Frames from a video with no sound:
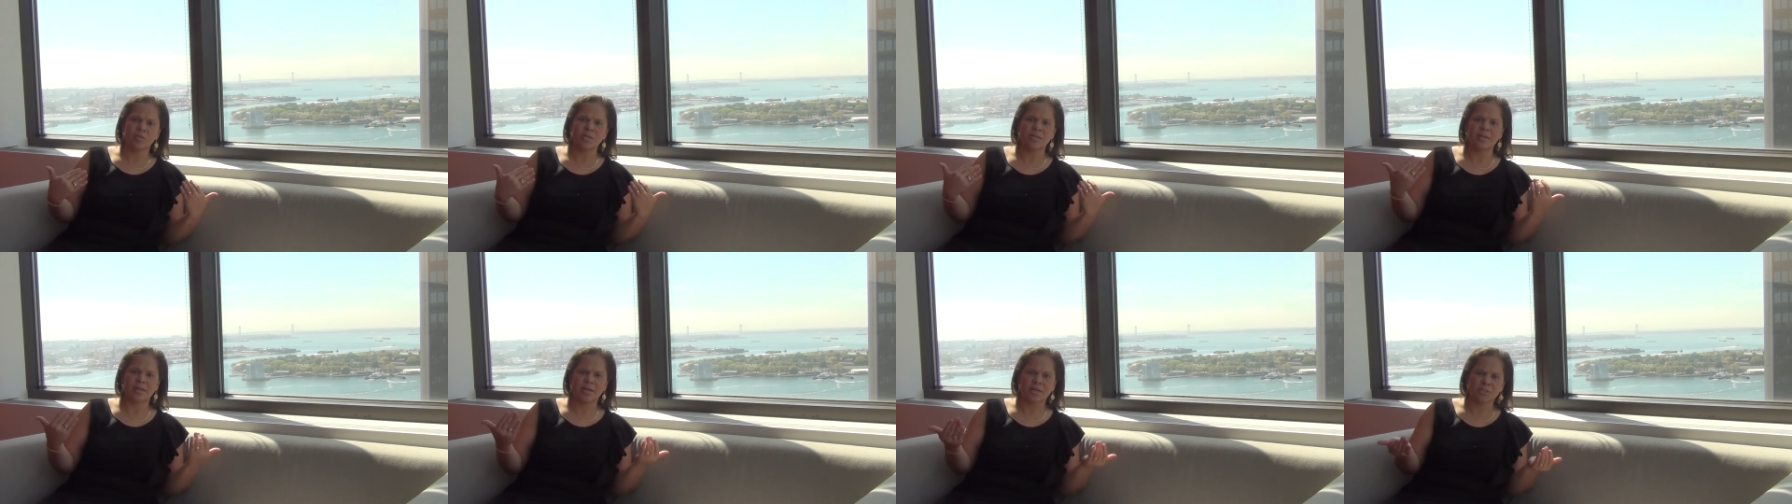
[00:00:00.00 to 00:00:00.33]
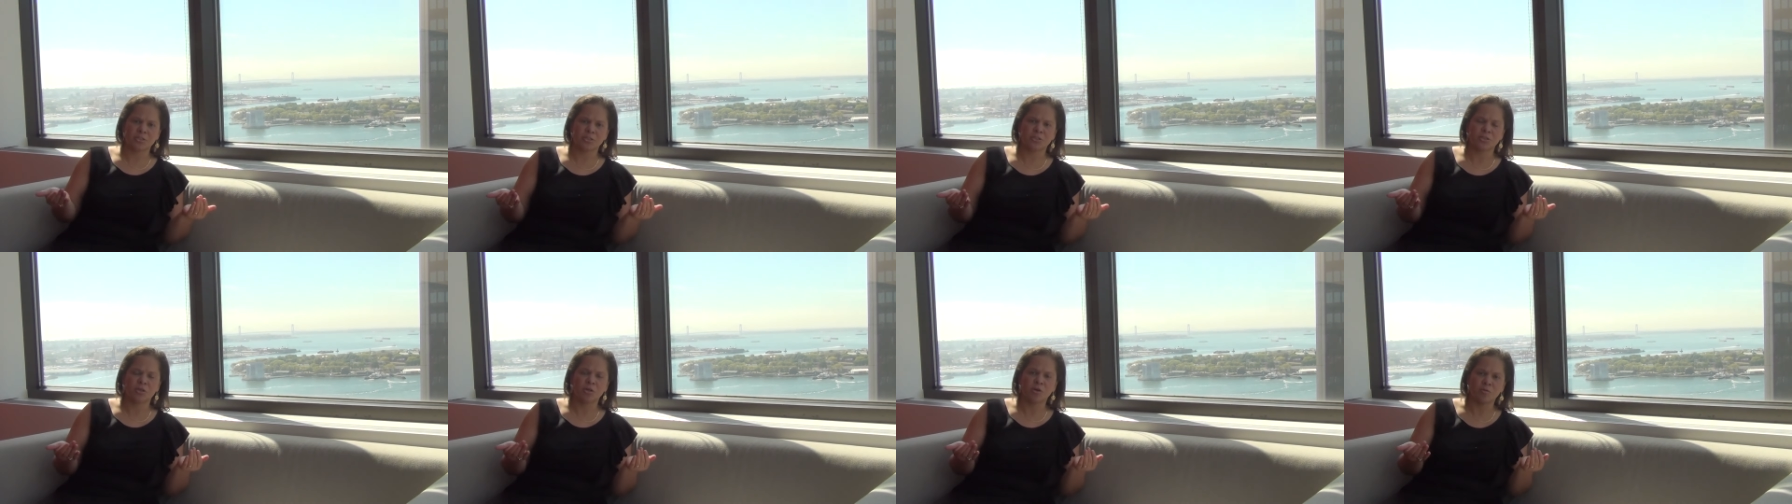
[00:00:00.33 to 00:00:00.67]
the
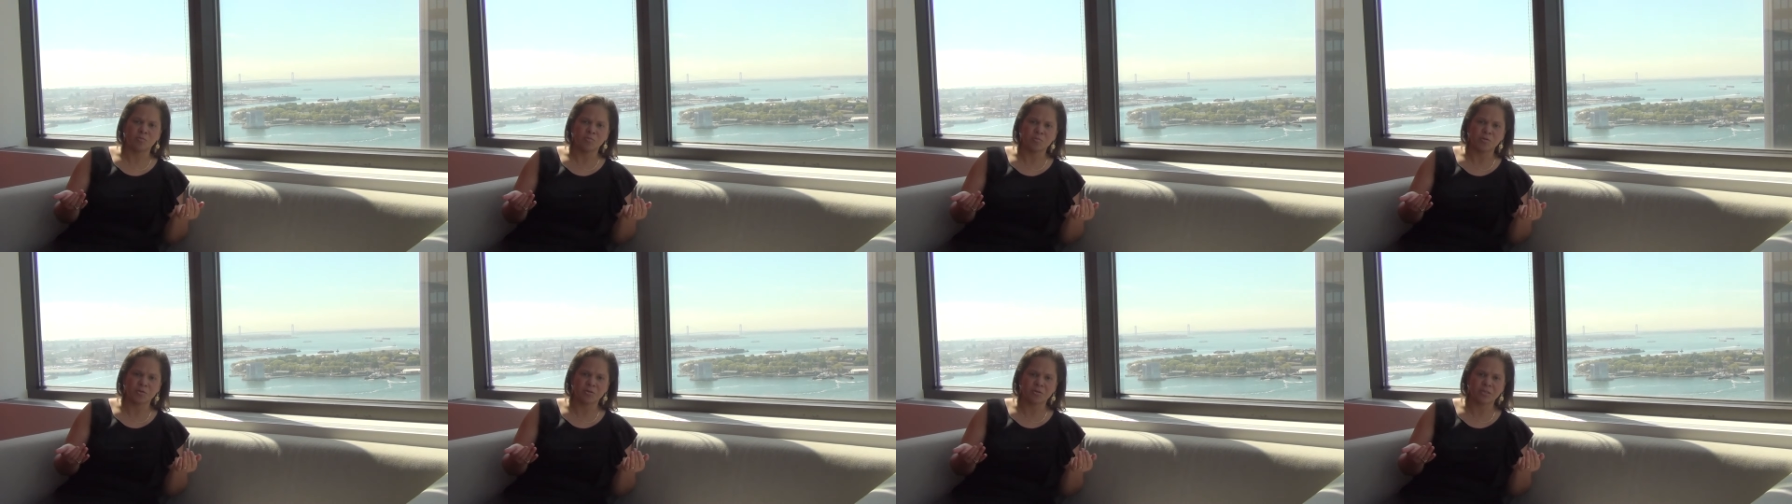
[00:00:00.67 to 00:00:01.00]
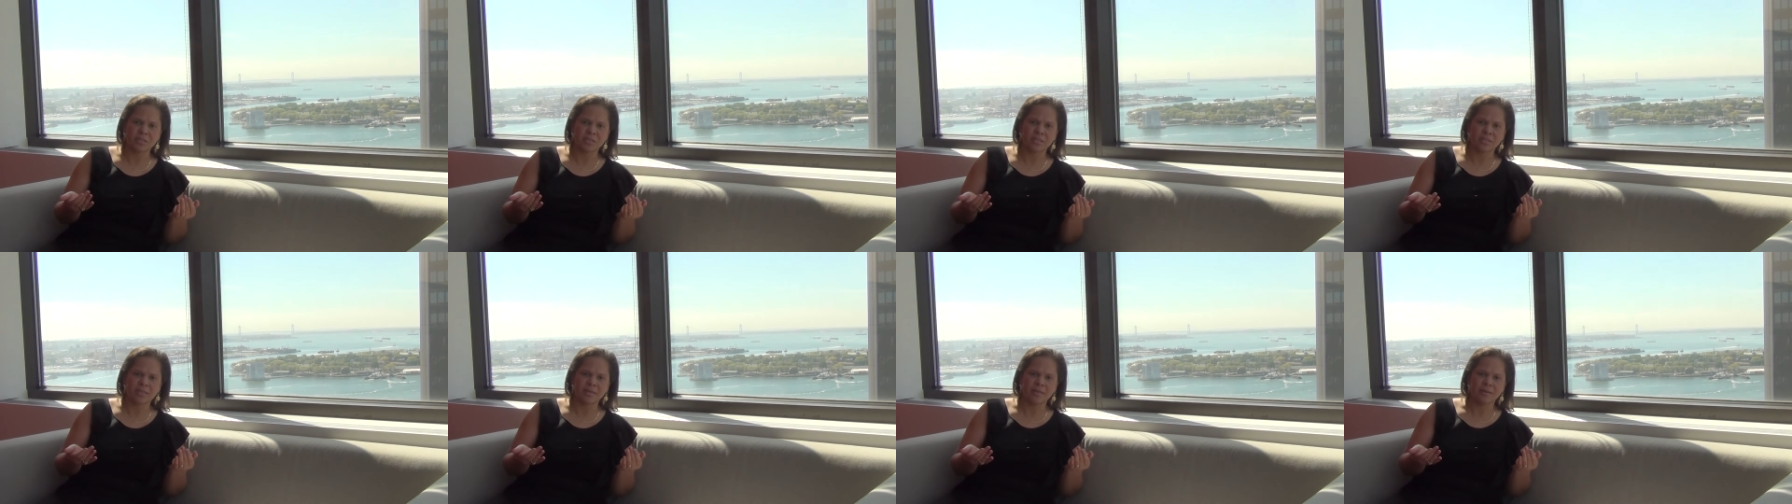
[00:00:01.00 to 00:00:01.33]
larger
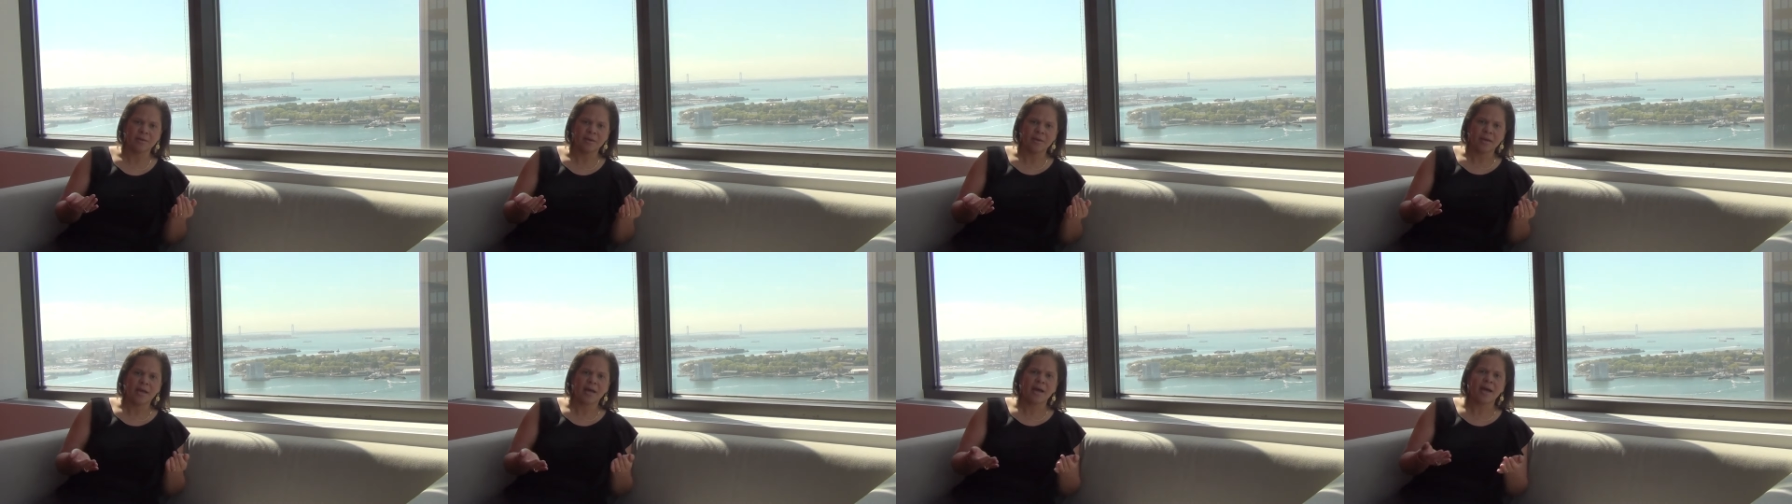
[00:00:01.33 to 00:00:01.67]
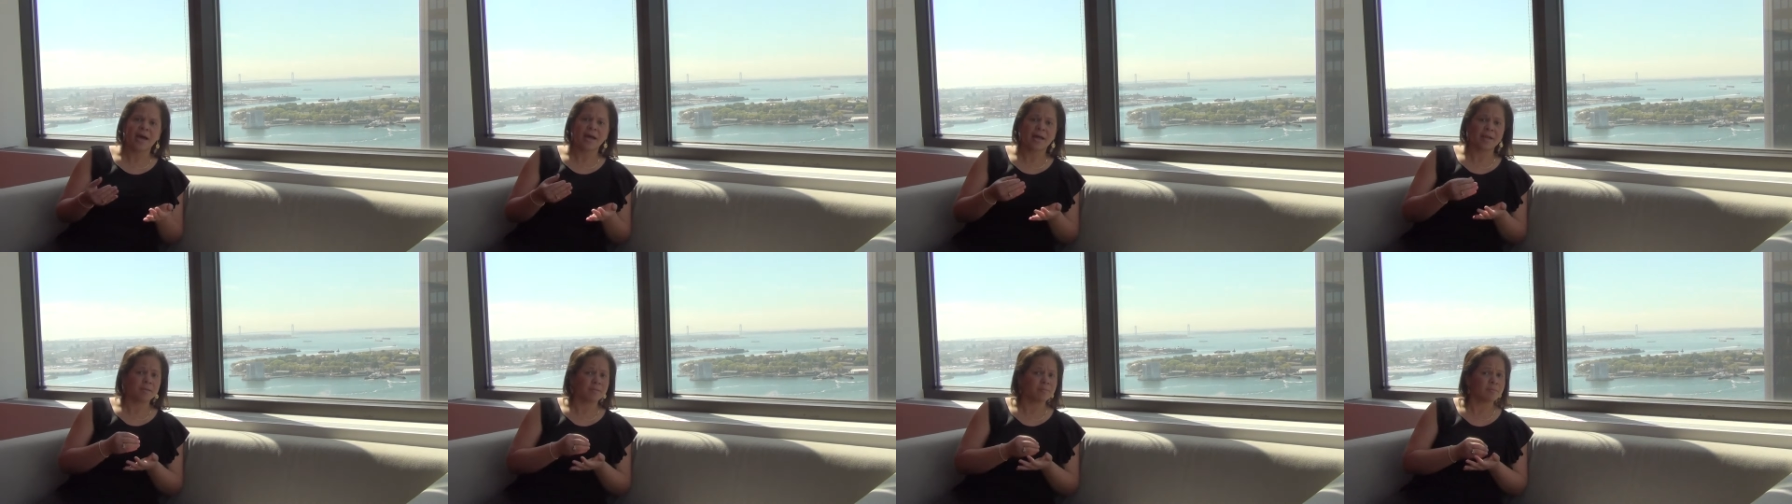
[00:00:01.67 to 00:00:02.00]
community
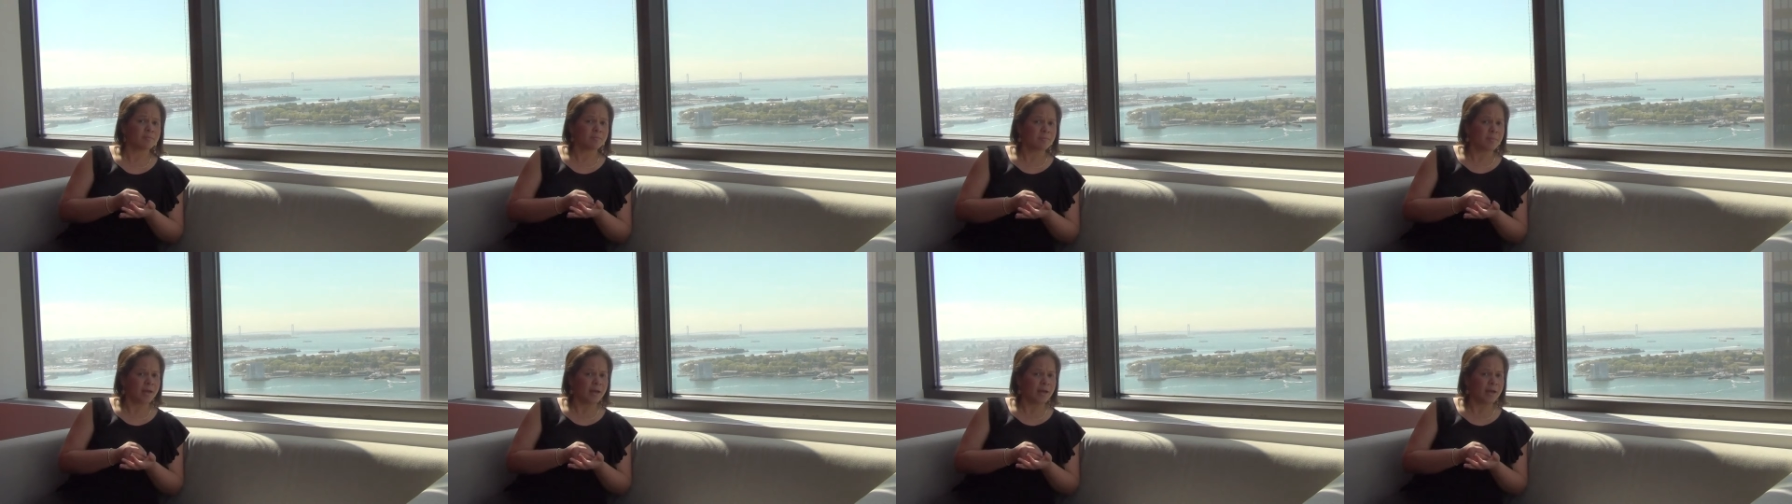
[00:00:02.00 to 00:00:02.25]
and